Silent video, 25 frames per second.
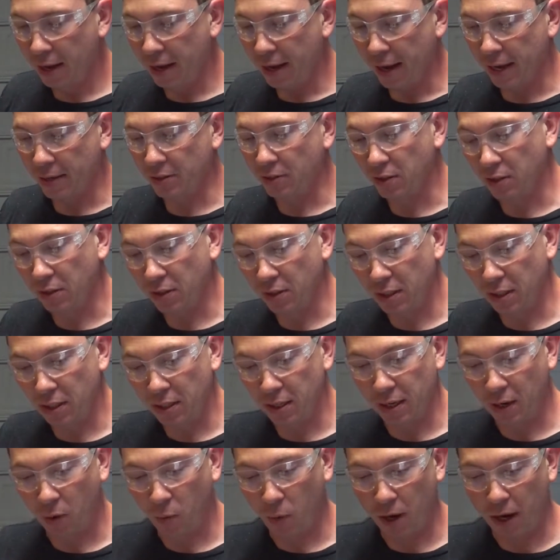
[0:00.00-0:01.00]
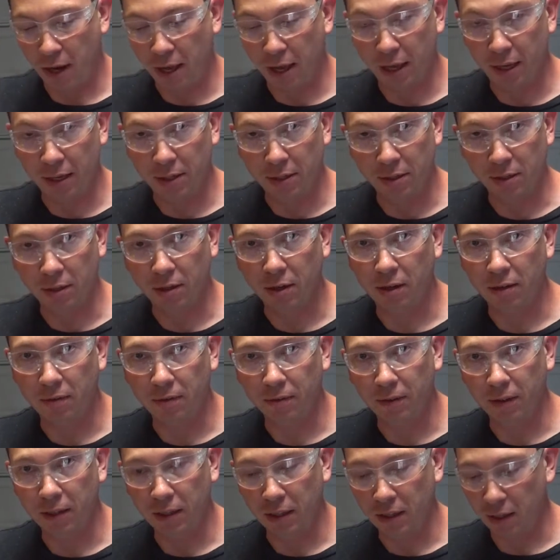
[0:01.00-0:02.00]
As you can see, I went ahead and took
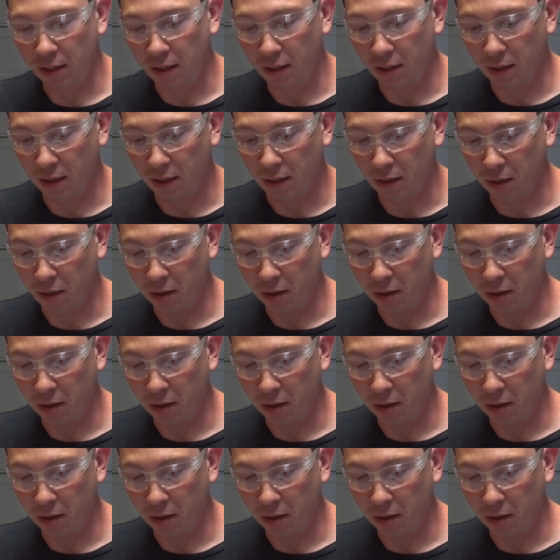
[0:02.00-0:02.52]
off the